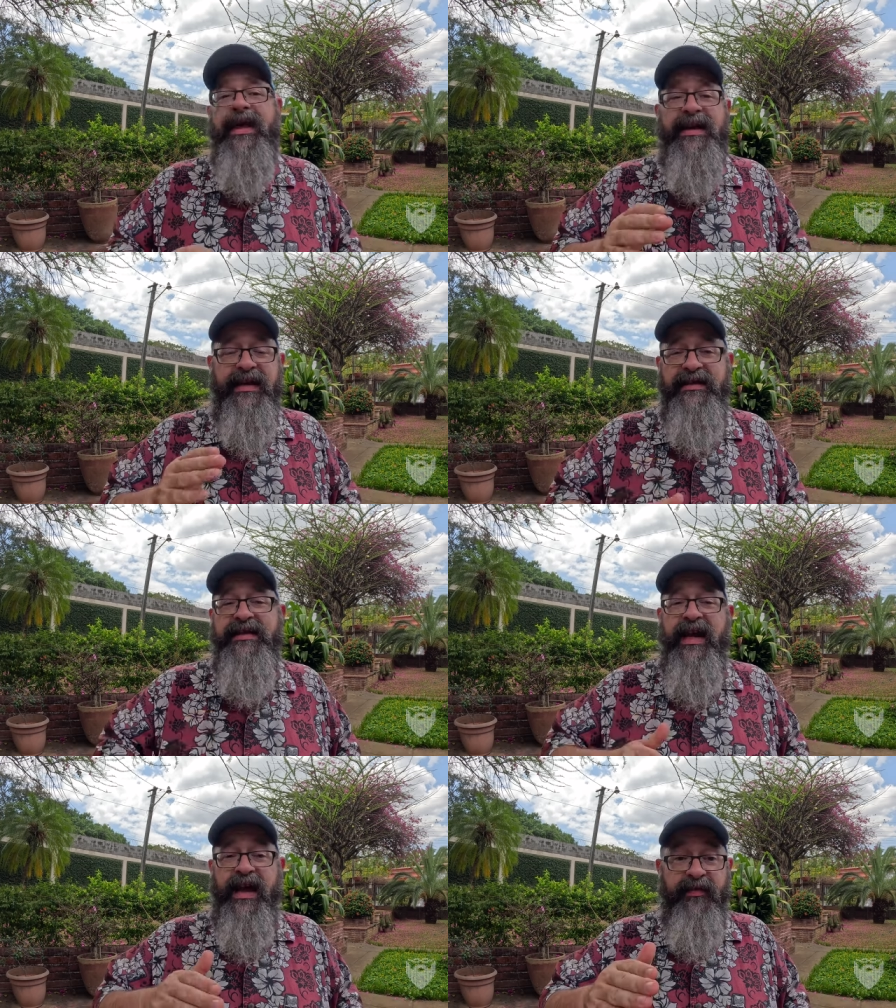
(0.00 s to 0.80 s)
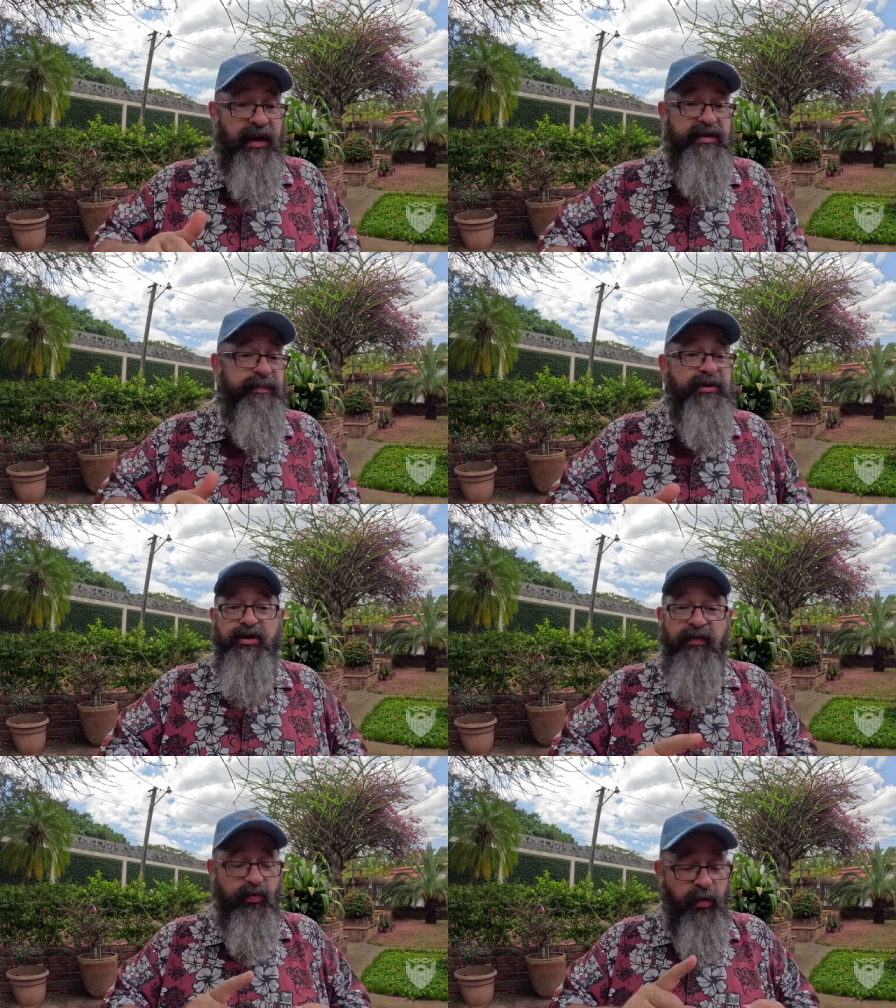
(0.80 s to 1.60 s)
It is, especially
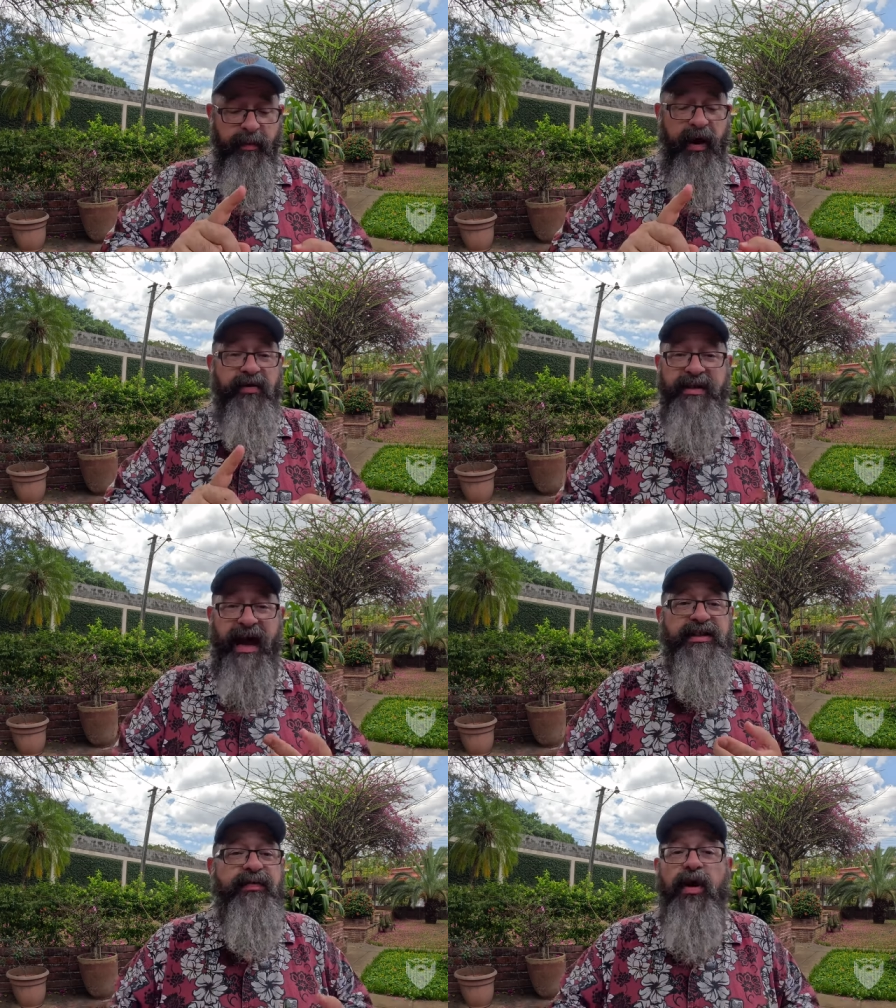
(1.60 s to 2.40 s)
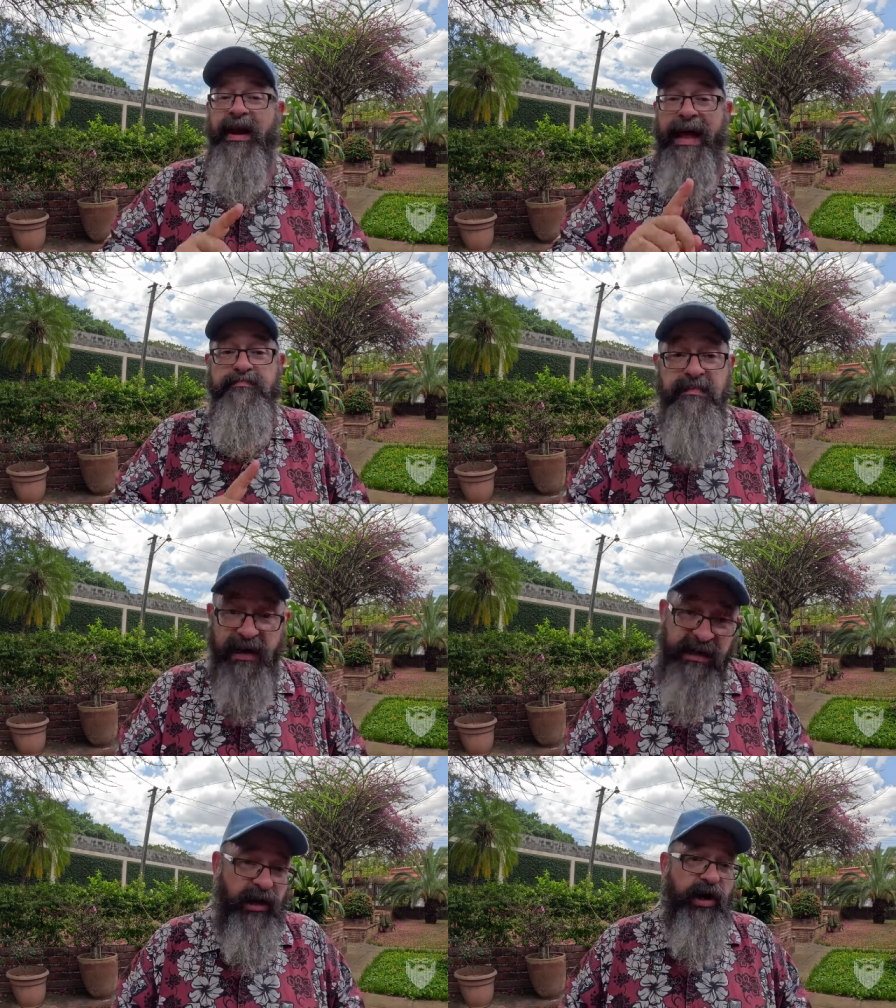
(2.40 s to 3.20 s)
you have to worry about tax fraud and
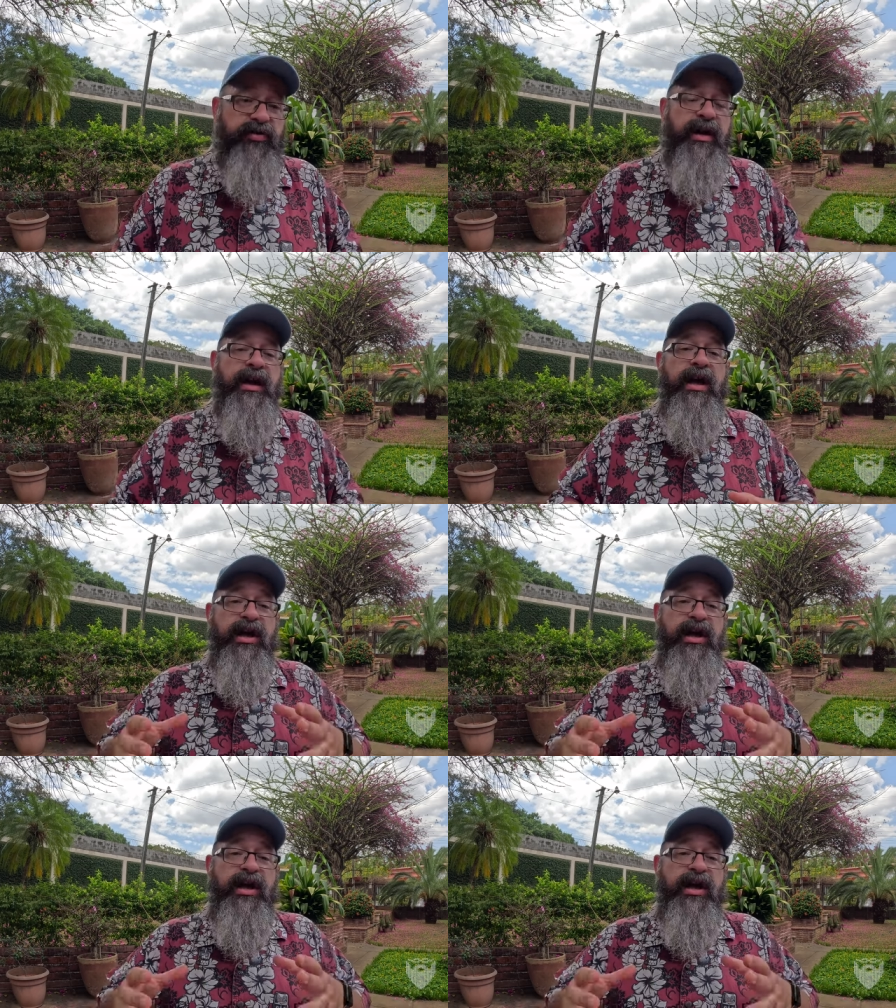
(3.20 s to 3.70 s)
money laundering